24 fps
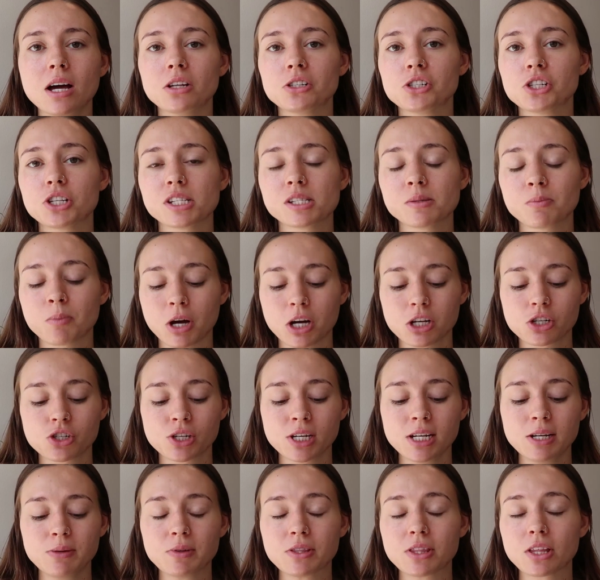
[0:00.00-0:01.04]
I'll just spot
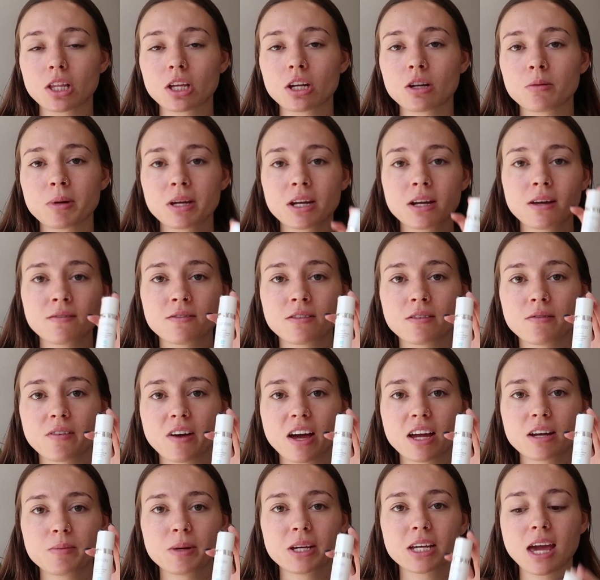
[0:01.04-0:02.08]
treat with a little bit of the
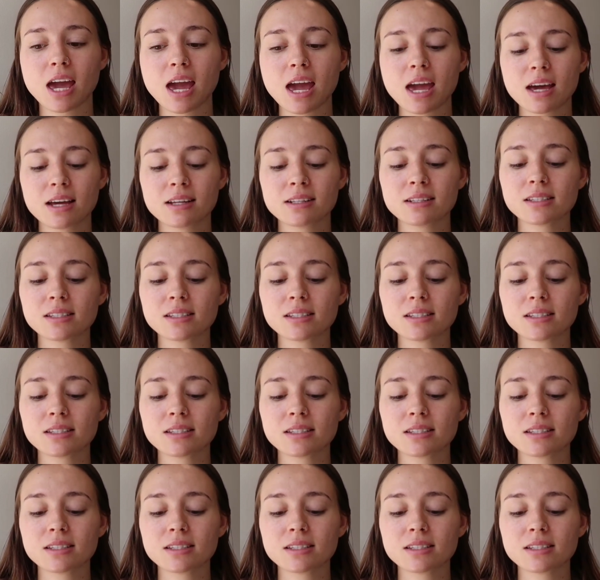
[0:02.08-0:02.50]
vitamin K.